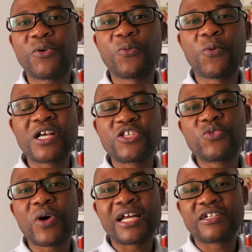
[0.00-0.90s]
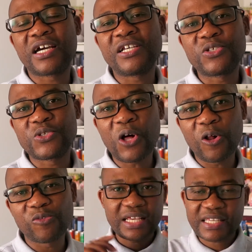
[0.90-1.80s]
on what you are trying to
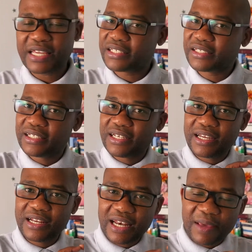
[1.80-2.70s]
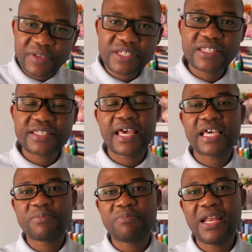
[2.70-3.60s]
solve. And I said, let me just
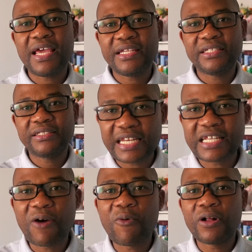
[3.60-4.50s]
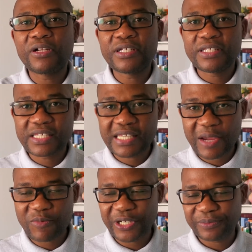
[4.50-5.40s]
explain data world the
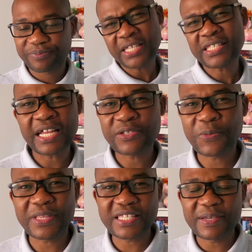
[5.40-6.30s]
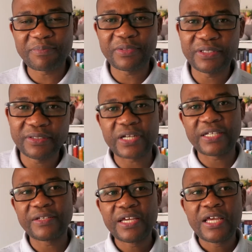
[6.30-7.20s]
same way. So let's start with a simple
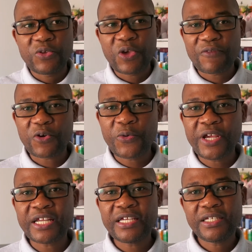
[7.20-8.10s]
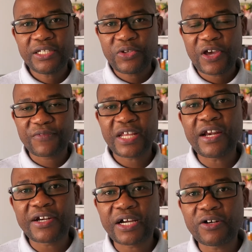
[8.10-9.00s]
query. You have a query, you have
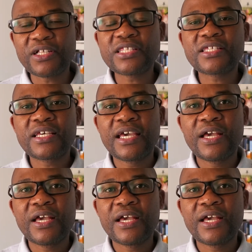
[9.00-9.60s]
10 records.